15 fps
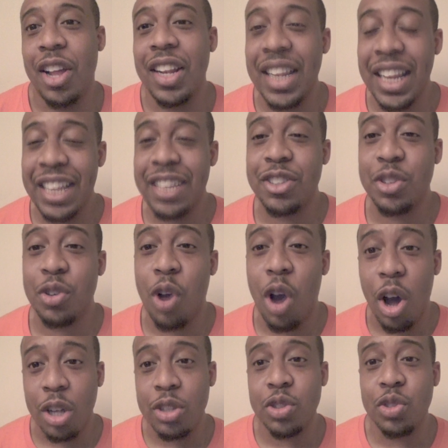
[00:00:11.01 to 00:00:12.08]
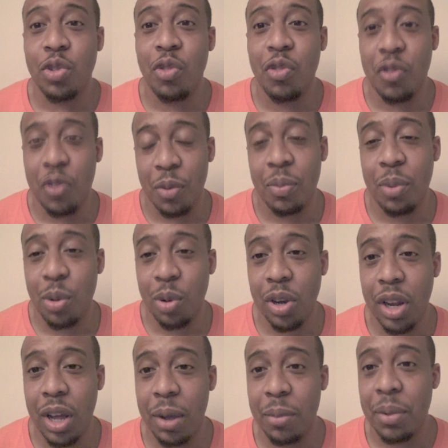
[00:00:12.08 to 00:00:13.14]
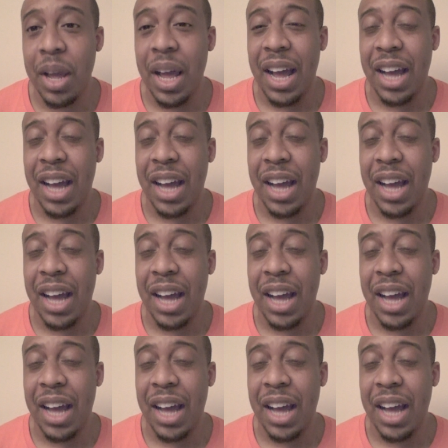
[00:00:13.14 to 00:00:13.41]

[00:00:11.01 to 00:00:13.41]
linked to Arsenal Football Club,